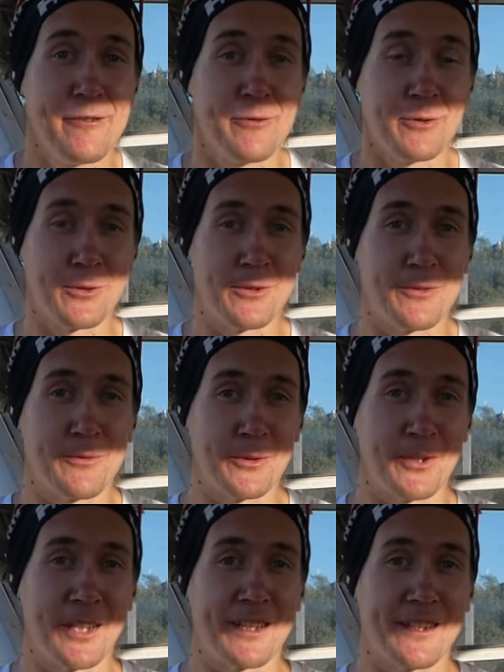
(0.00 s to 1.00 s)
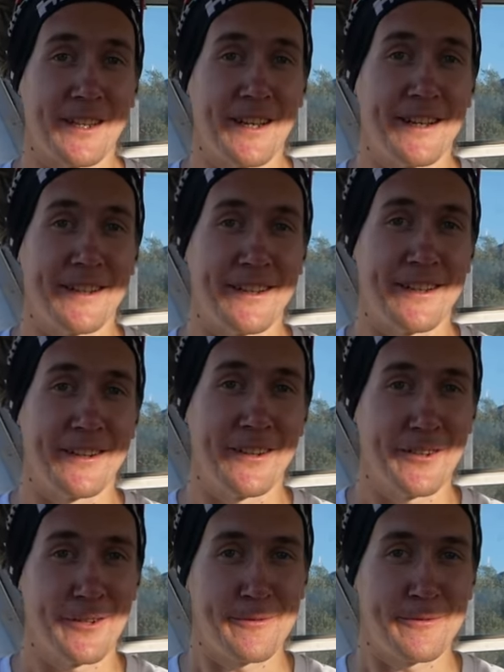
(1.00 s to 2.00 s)
fo footage and a
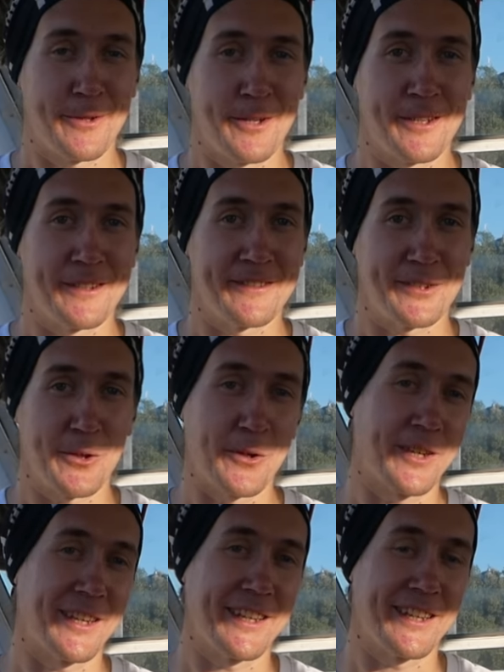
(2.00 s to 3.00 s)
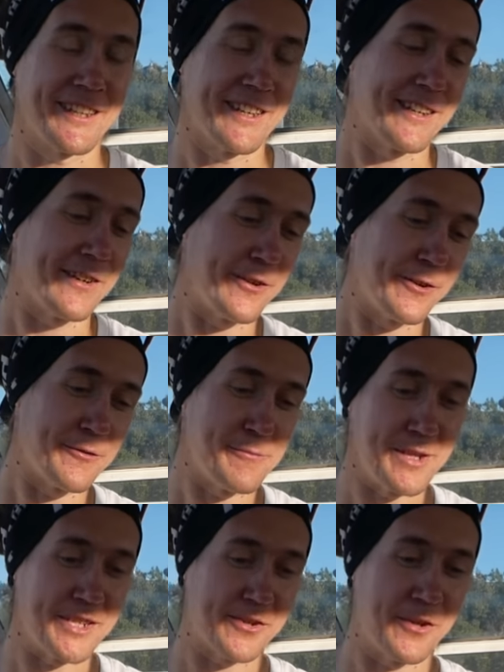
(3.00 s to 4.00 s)
lot of uh, talking and a lot of
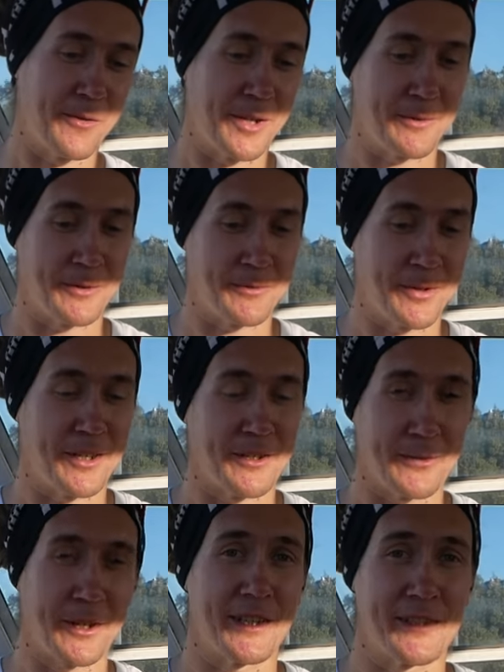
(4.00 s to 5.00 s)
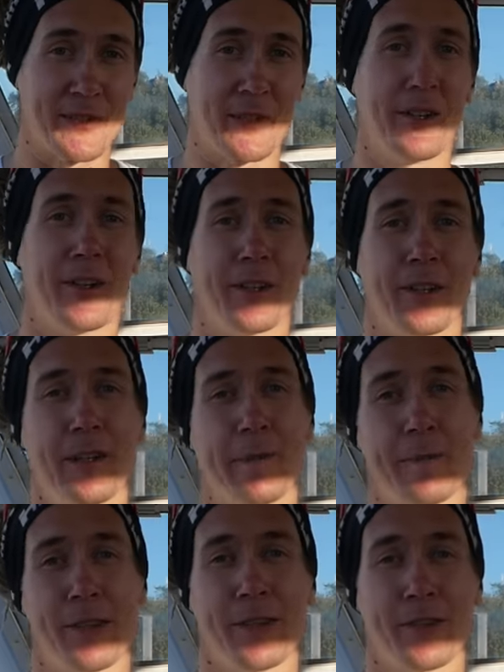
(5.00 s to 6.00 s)
me showing what we are doing and so on.
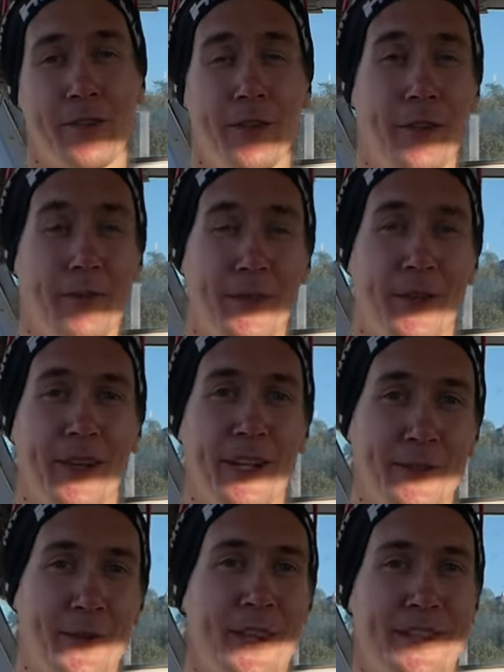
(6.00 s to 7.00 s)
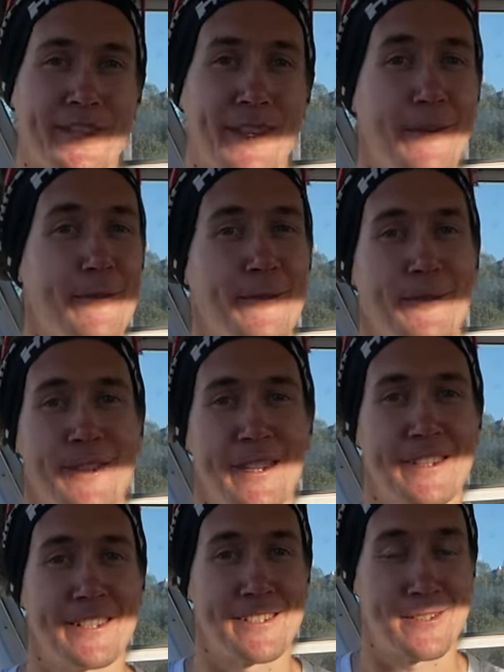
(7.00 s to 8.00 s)
So if you are into that stuff,
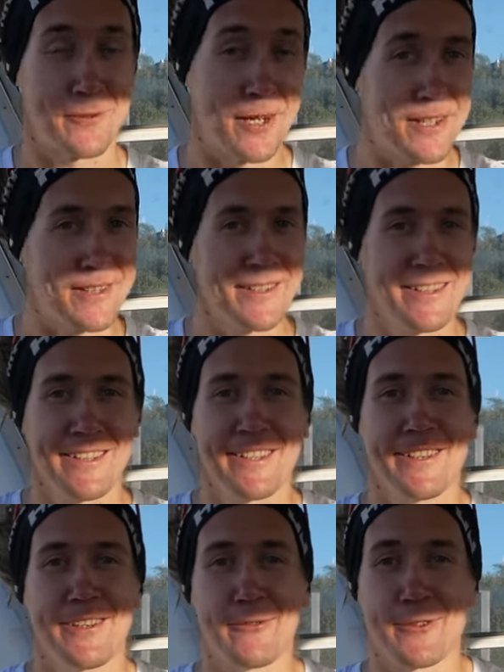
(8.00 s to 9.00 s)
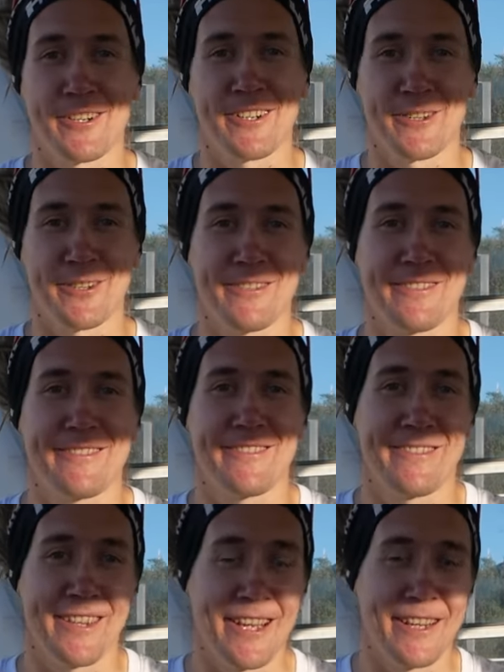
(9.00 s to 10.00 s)
then that's great. If you are not,
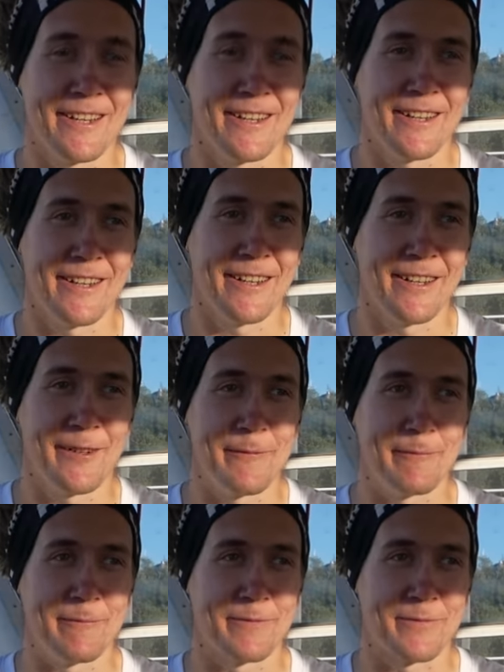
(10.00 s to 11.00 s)
then um,